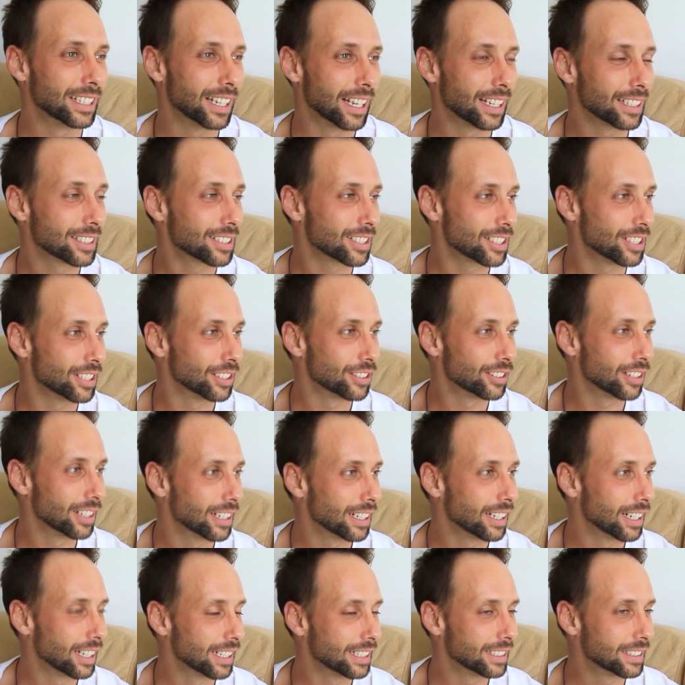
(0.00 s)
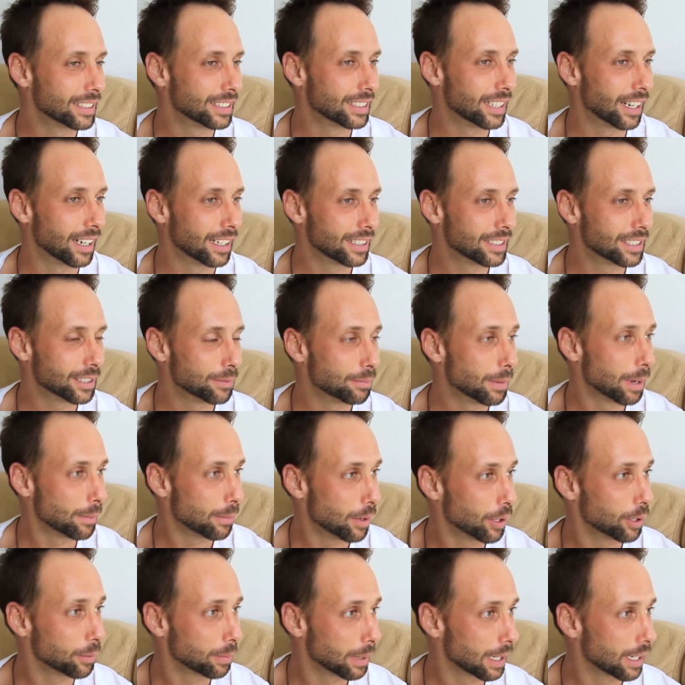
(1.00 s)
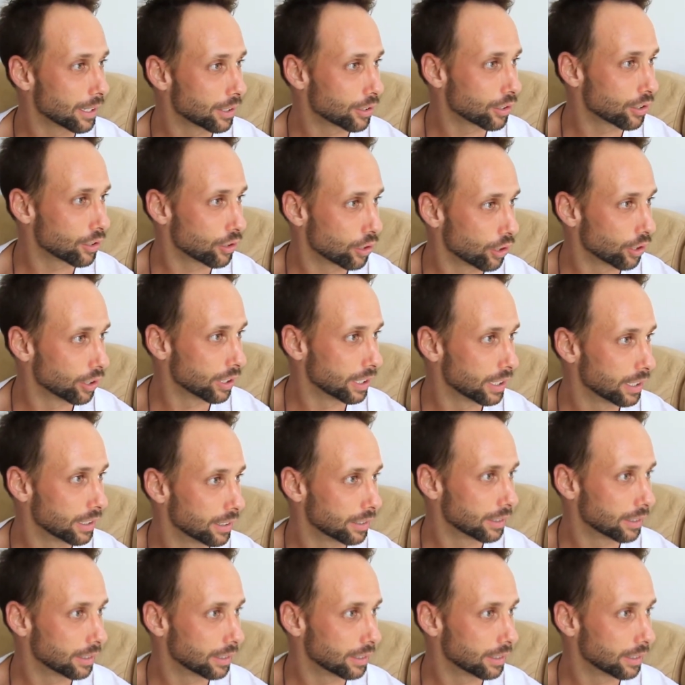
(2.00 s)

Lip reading: last year? I did my motorbike journey.